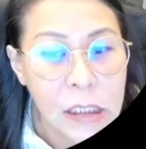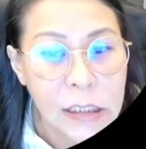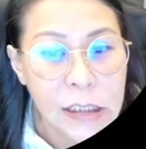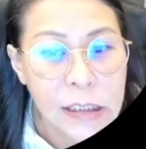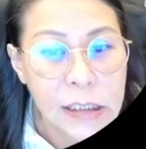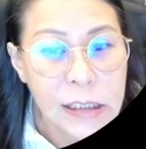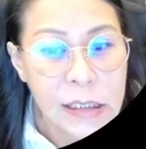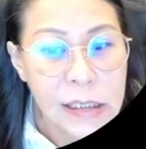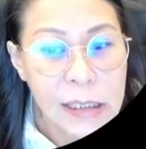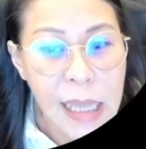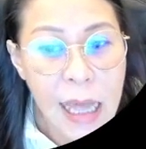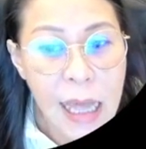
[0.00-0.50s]

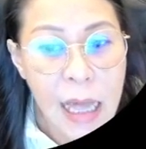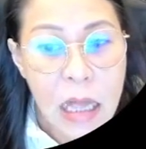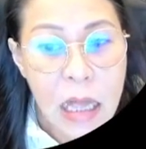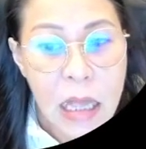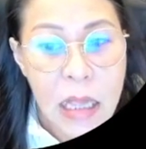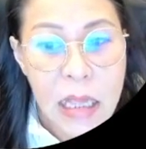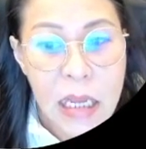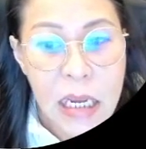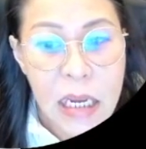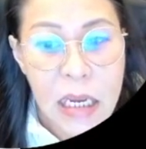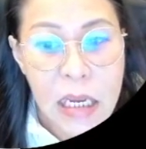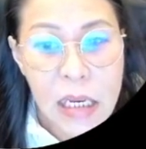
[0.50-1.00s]

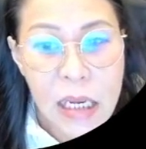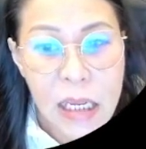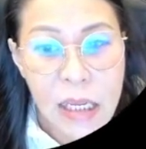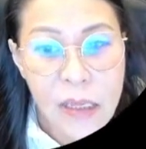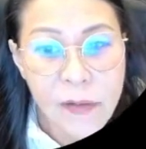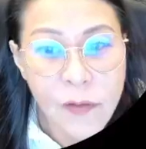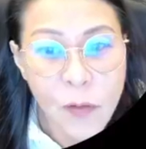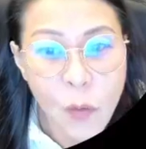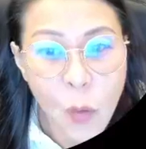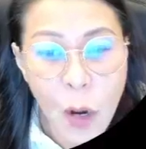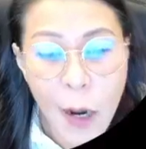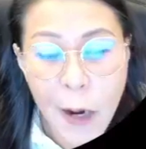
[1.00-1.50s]
Selling
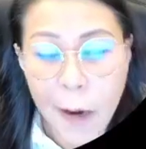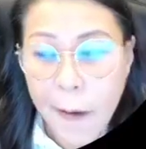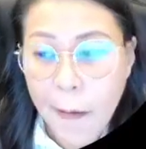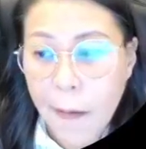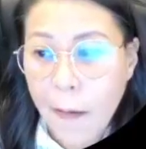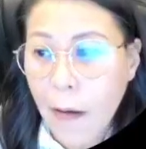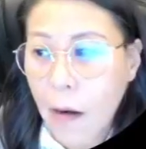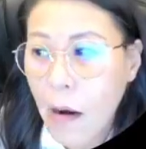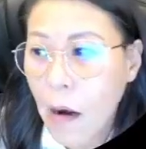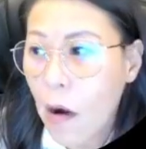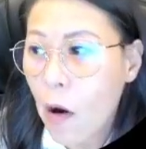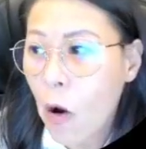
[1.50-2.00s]
needs what?
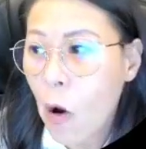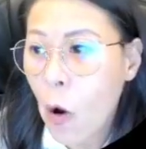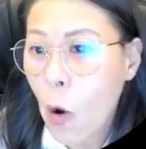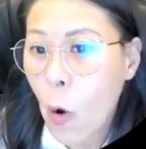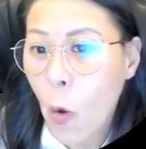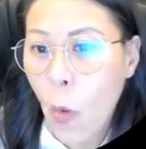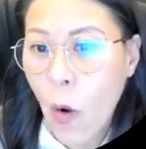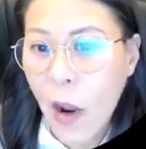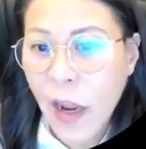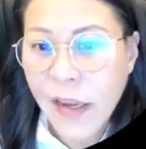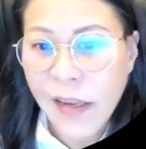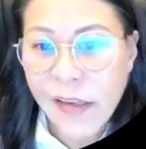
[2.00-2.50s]
Or
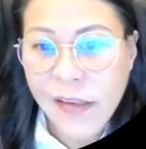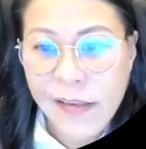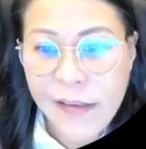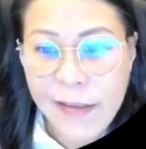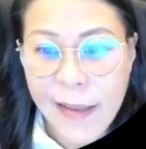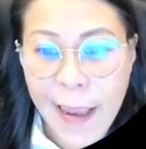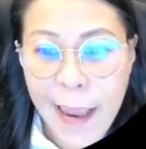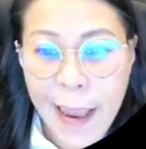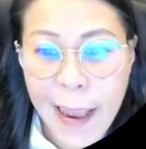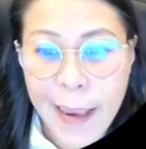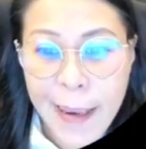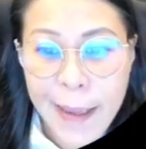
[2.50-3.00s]
what is
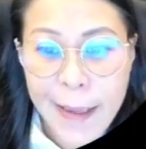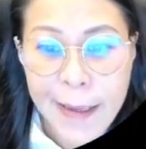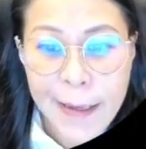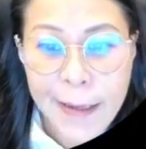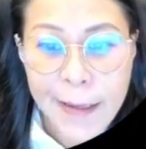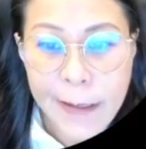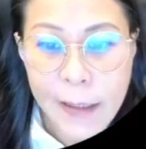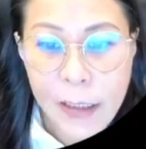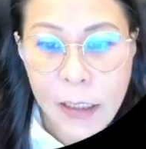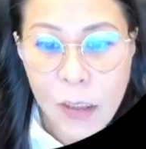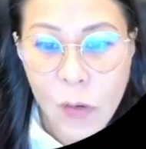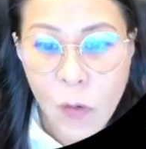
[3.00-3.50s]

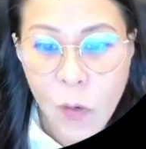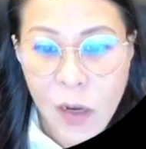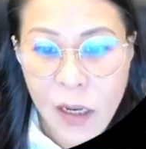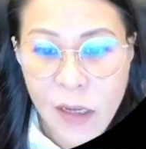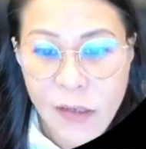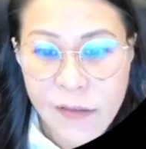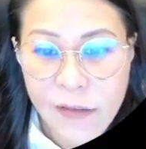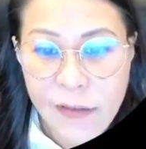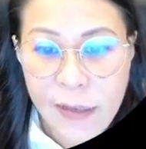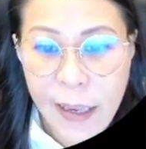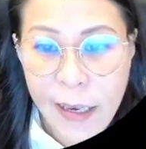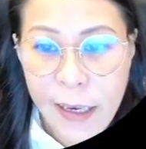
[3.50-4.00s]
selling? What
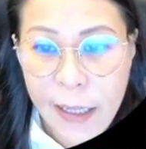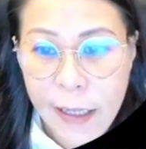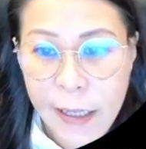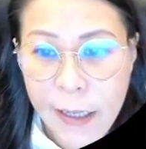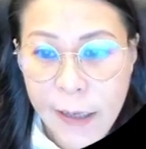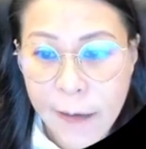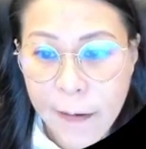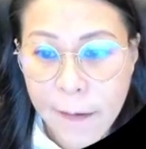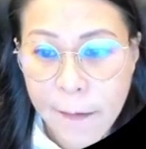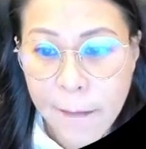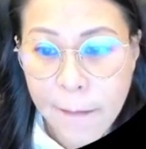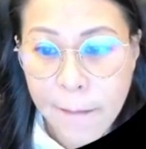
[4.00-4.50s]
is selling
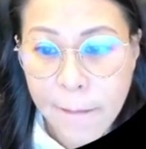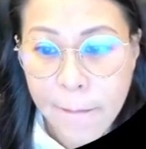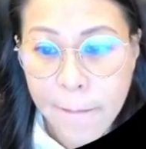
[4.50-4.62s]
here?